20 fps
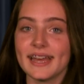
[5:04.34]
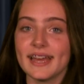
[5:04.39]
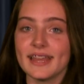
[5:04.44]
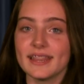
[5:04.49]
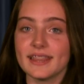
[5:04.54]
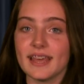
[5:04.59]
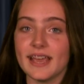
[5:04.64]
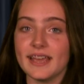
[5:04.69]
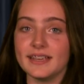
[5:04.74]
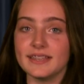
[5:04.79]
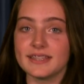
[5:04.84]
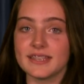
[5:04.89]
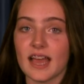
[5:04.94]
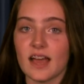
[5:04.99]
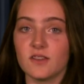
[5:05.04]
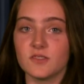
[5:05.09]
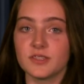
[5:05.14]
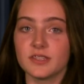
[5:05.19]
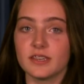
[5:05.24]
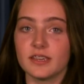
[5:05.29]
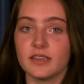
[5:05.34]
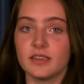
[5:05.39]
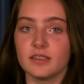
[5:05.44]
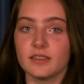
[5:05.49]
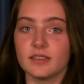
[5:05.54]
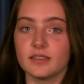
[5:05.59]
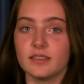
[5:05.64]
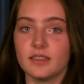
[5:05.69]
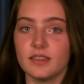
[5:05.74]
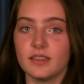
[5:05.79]
Thanks, sounds
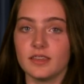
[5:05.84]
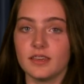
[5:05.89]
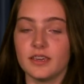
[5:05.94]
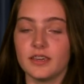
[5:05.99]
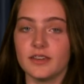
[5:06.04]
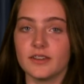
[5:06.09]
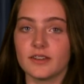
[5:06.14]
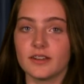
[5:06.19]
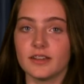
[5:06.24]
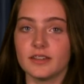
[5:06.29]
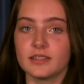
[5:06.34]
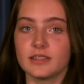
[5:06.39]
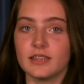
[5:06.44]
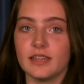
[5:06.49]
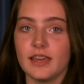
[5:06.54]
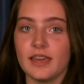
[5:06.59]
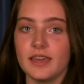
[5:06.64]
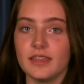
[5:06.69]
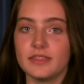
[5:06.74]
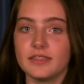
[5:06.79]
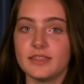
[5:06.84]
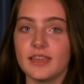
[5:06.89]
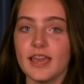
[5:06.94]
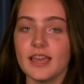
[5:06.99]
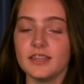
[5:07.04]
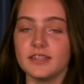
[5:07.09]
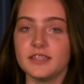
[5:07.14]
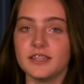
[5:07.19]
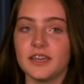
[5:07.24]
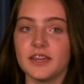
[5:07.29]
Kira, th
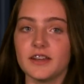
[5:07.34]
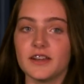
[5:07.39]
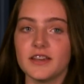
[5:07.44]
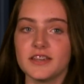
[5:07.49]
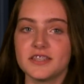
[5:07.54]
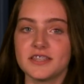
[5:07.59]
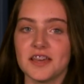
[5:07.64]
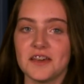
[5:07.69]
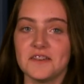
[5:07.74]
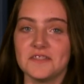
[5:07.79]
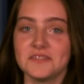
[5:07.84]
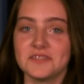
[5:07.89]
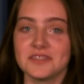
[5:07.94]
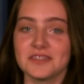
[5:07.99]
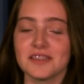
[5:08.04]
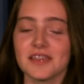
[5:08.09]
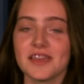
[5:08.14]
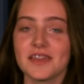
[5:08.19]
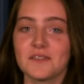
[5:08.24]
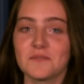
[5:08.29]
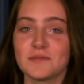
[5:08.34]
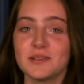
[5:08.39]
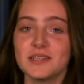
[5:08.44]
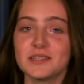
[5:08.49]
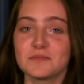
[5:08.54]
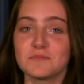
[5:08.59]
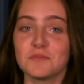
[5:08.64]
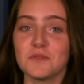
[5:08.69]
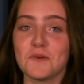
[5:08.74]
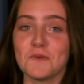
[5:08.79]
thanks, Kira. Sounds like
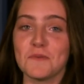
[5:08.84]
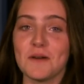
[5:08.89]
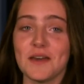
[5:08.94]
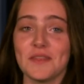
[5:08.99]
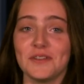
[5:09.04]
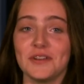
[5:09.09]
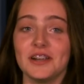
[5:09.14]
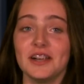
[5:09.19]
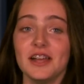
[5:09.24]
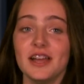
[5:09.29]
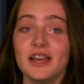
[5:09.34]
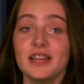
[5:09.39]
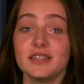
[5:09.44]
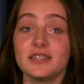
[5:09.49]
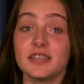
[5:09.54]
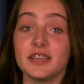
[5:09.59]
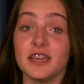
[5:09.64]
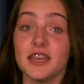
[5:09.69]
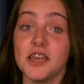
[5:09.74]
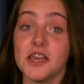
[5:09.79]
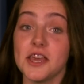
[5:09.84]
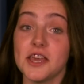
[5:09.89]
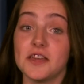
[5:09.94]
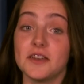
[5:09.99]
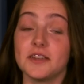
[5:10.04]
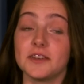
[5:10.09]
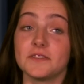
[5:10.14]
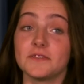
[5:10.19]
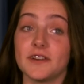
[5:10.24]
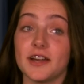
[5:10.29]
reasonable weather to eat
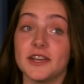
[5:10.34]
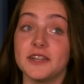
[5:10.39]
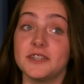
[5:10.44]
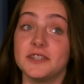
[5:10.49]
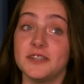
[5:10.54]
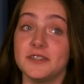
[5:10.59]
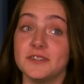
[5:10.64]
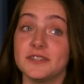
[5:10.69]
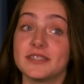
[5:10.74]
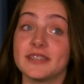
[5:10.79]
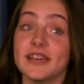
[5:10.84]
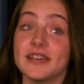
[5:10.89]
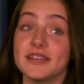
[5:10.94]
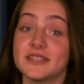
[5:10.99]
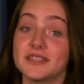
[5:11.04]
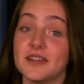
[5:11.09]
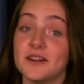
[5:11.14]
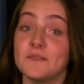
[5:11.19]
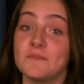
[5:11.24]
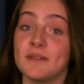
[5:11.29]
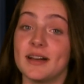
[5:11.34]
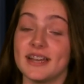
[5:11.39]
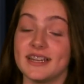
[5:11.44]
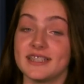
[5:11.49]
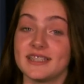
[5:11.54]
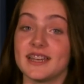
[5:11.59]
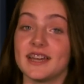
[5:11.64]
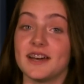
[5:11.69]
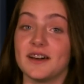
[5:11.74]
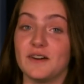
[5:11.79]
in, if I do say so
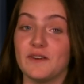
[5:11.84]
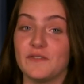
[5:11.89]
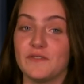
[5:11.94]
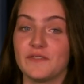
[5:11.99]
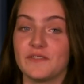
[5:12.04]
myself.